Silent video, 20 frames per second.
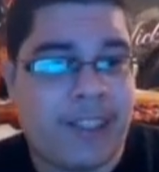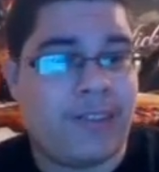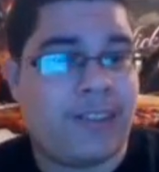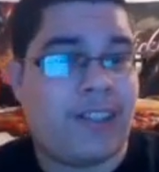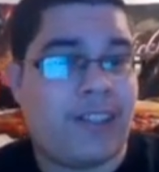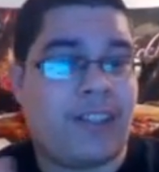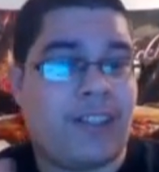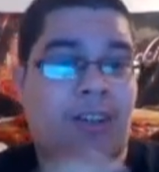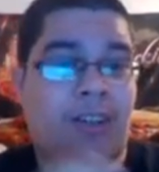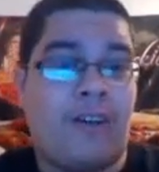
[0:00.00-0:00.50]
He was
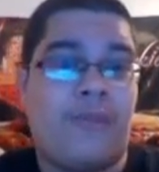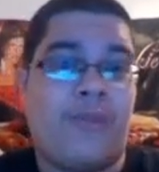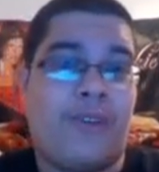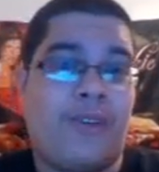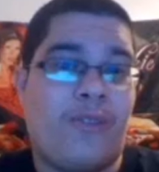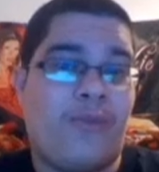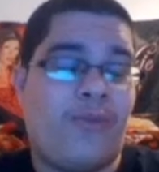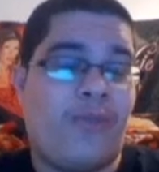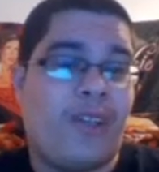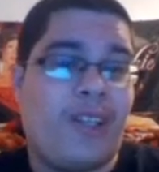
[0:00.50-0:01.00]
going to go for
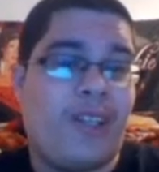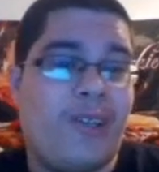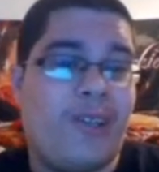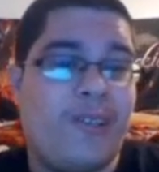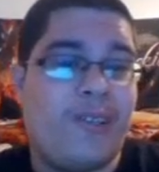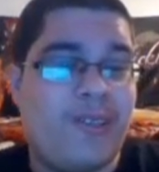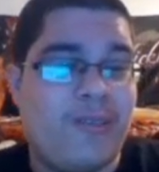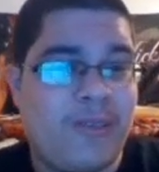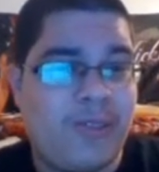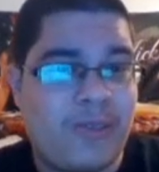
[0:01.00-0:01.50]
the really
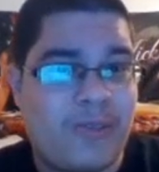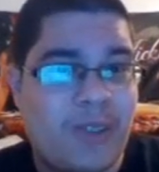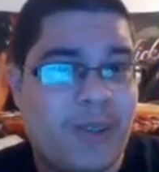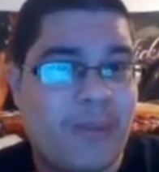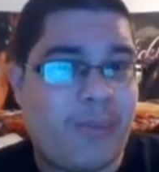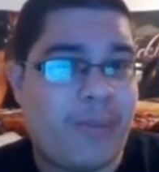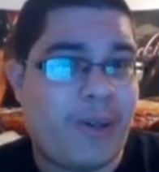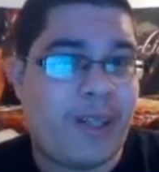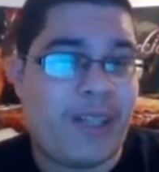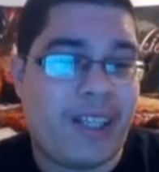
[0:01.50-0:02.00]
huge
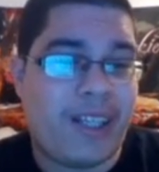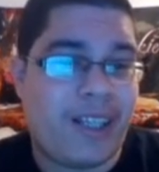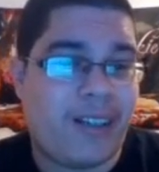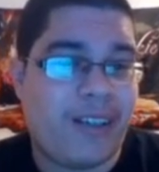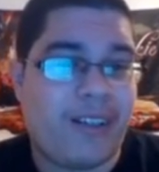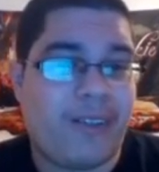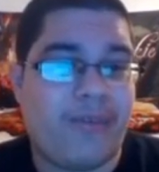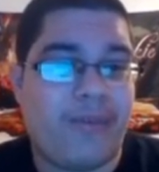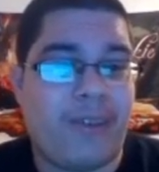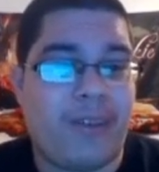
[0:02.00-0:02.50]
one, but he
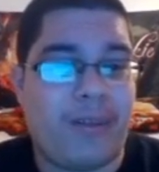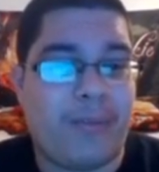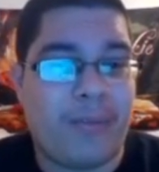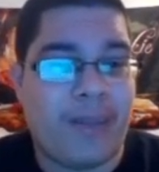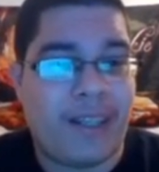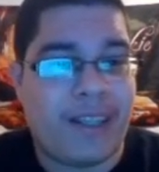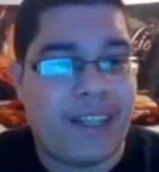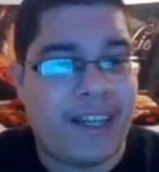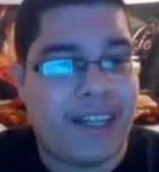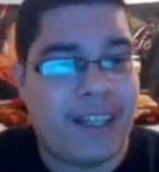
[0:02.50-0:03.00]
couldn't really
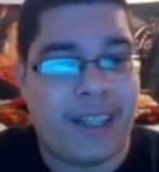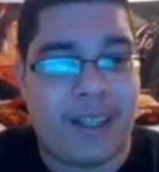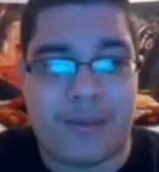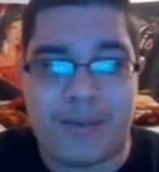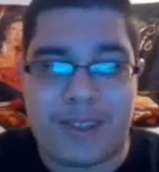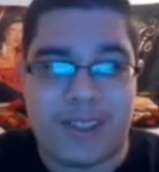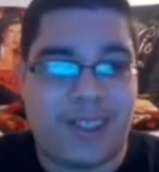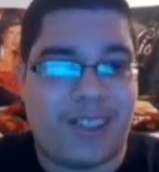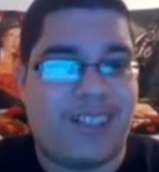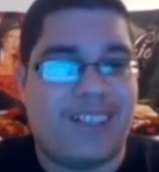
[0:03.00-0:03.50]
pick that up,
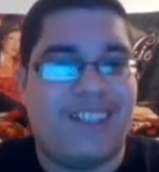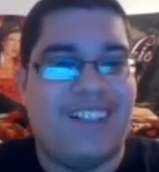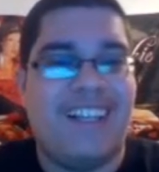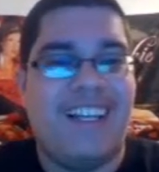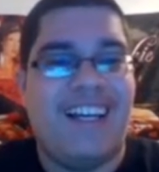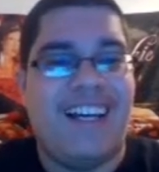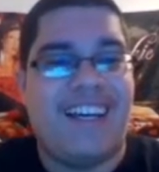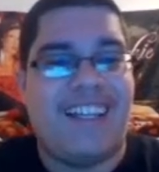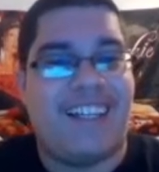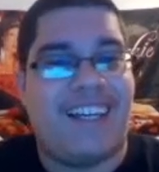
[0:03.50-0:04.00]
so
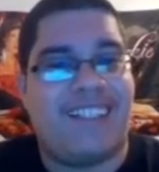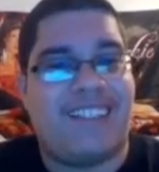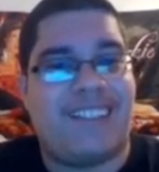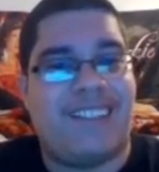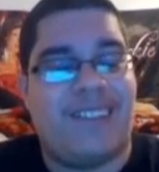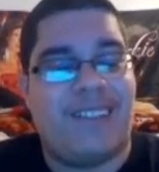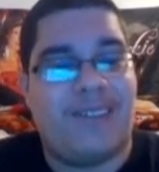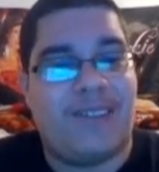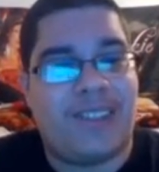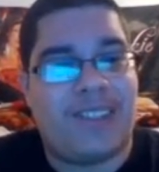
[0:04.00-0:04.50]
that's
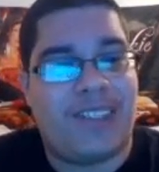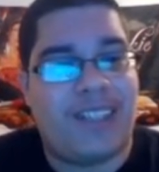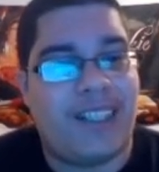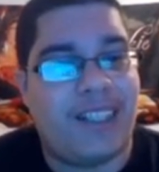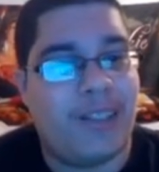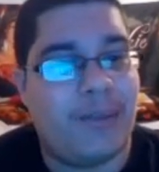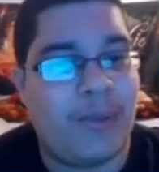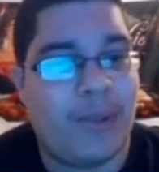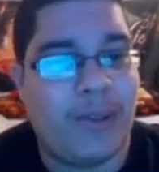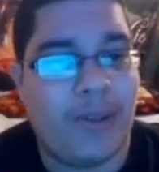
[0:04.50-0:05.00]

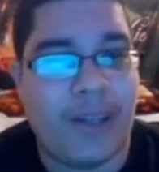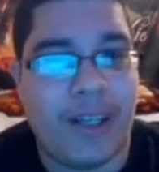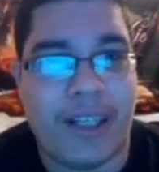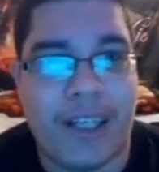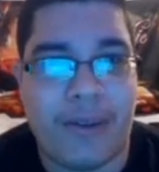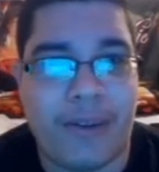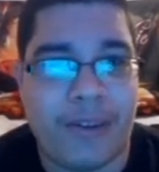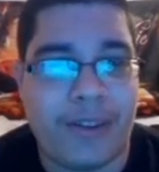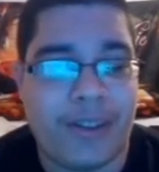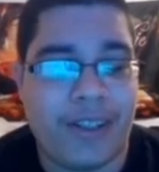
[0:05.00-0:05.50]
understandable and
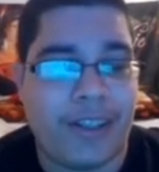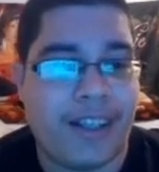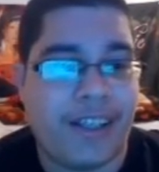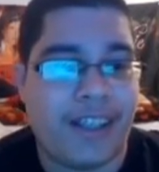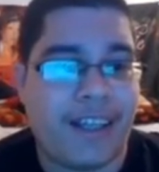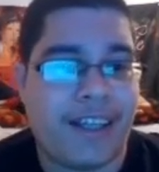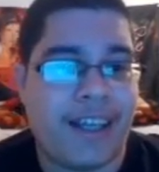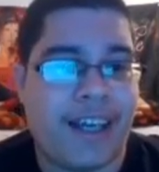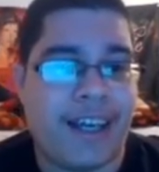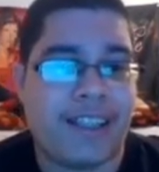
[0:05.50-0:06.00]
everything
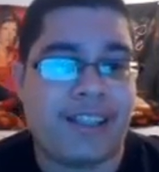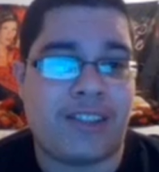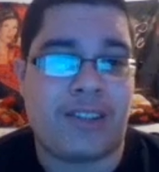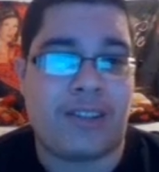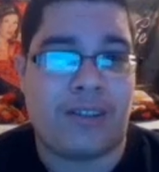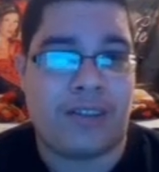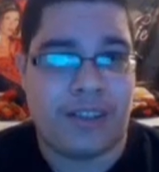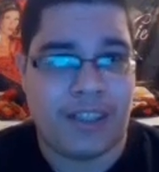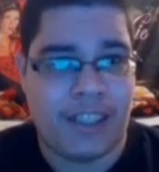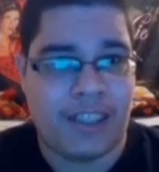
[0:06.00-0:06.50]
like that.
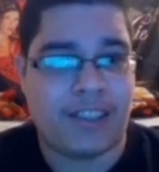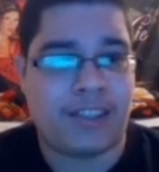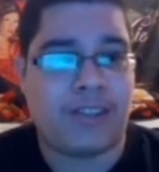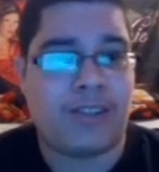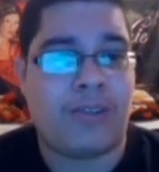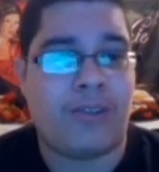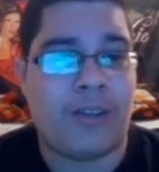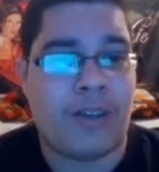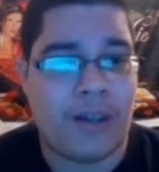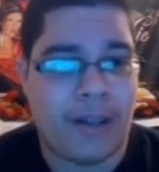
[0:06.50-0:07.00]
So these
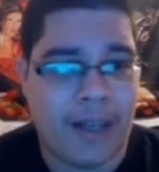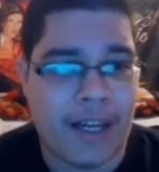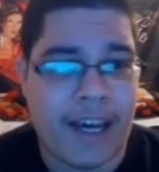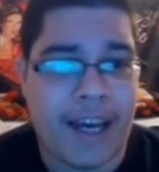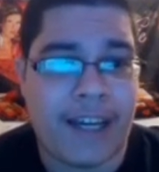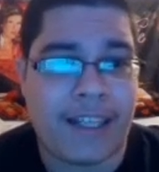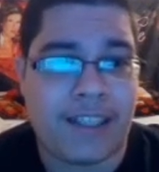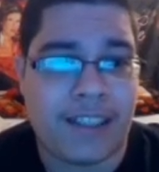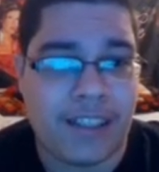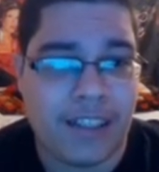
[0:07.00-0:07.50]
two
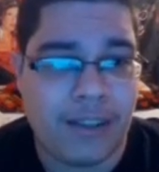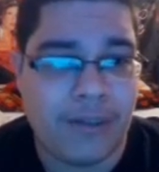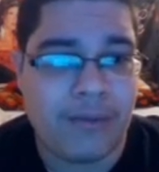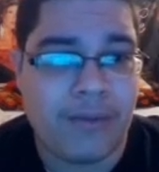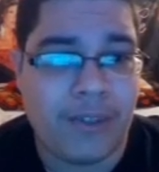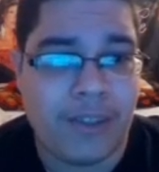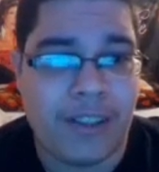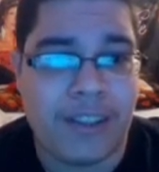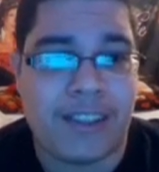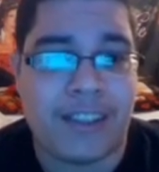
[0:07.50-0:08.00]
actually
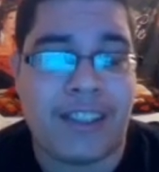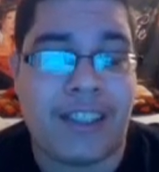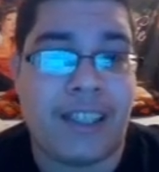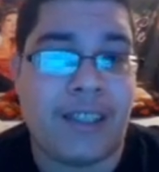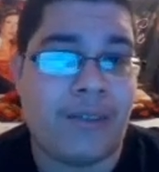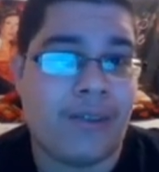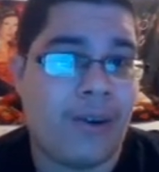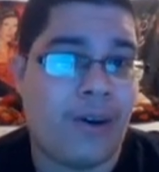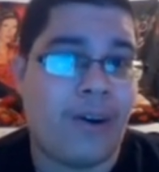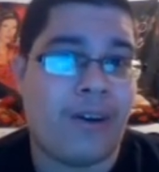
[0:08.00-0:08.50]
really did
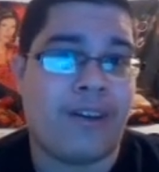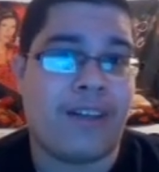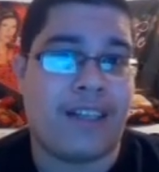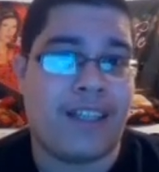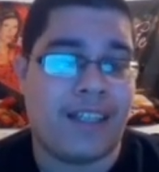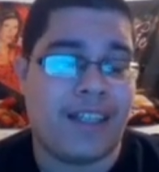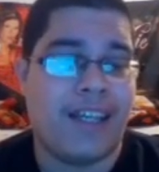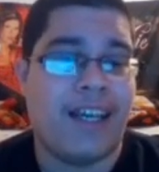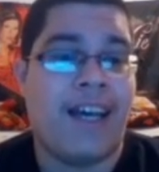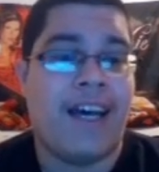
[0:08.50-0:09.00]
their all,
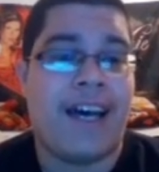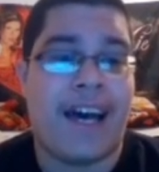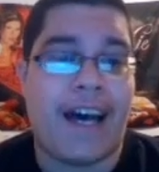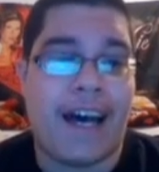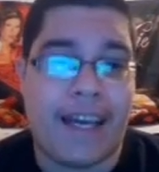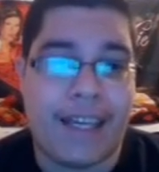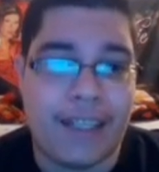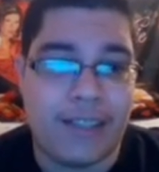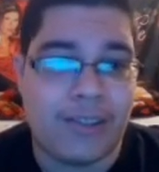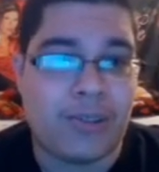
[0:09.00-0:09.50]
and
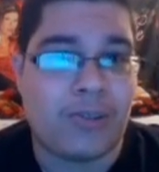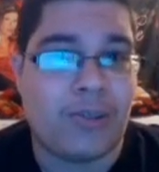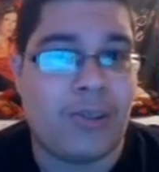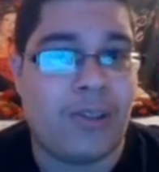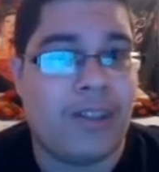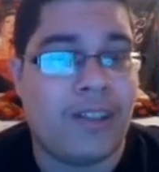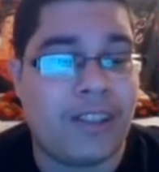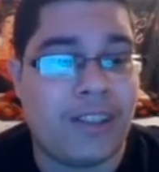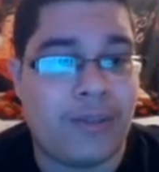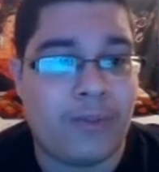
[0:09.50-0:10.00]
I
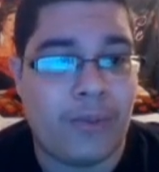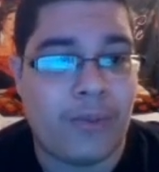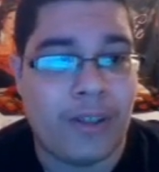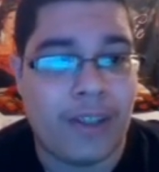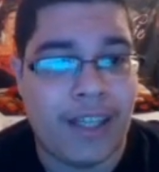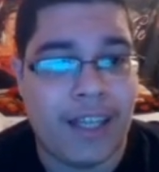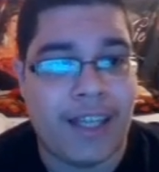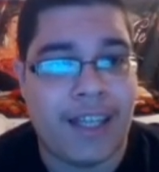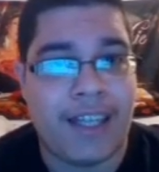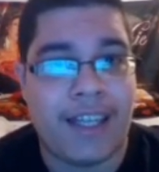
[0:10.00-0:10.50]
enjoyed this
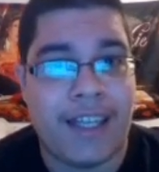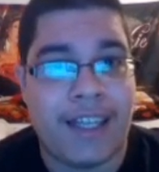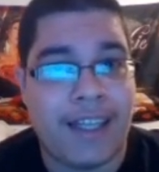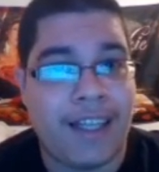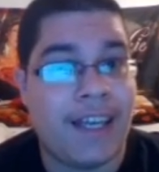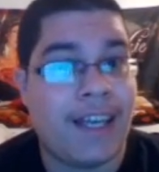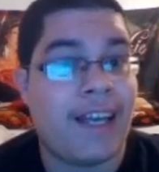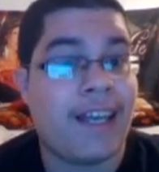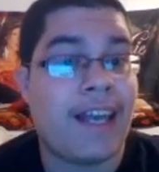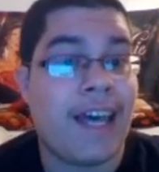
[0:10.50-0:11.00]
one. And in
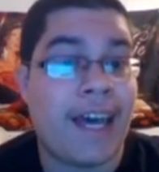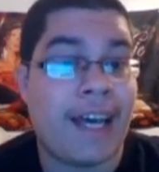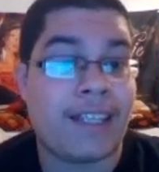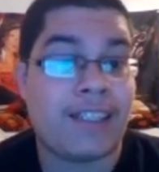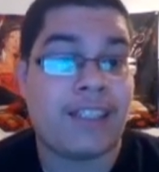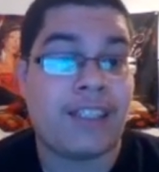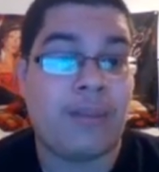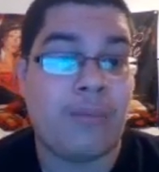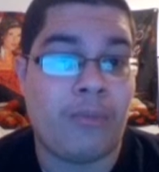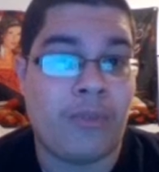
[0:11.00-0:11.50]
the end,
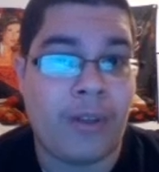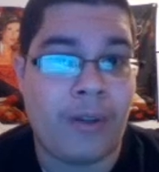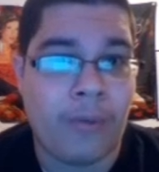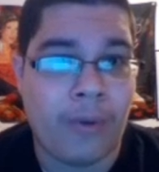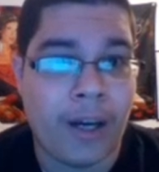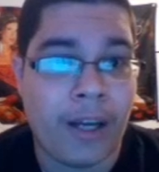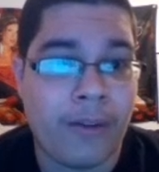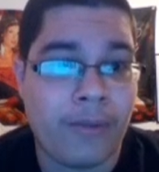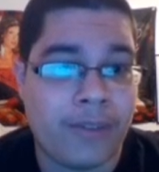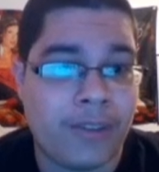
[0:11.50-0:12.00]
actually, Bray
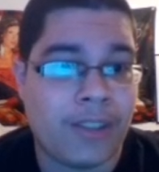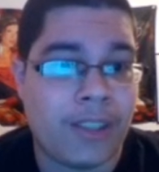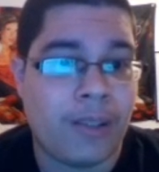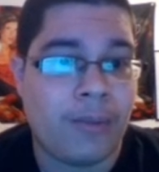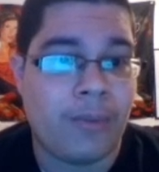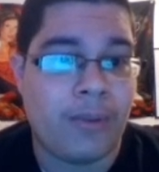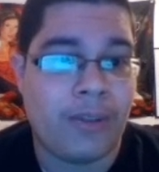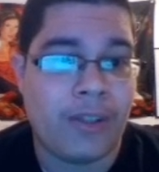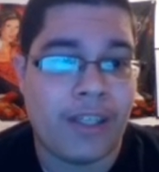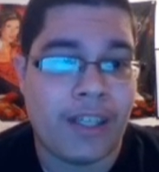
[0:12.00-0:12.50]
Wyatt was
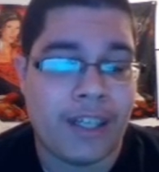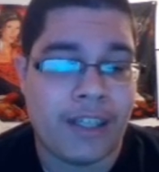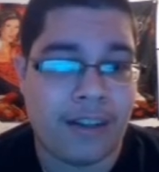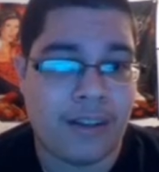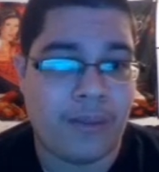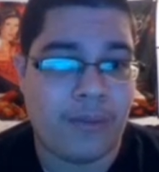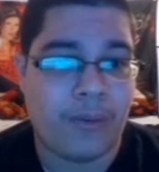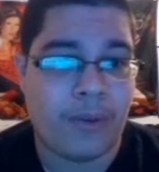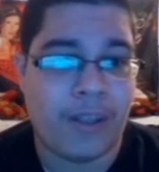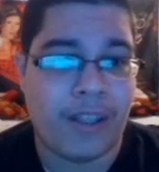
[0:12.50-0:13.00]
able to get
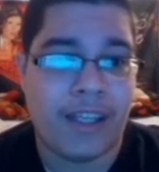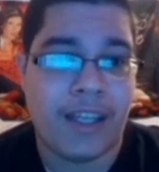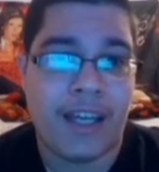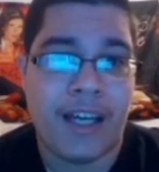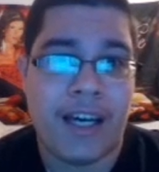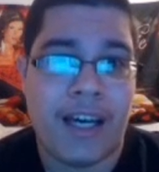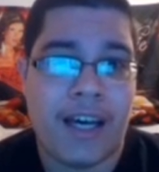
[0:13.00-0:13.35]
the win.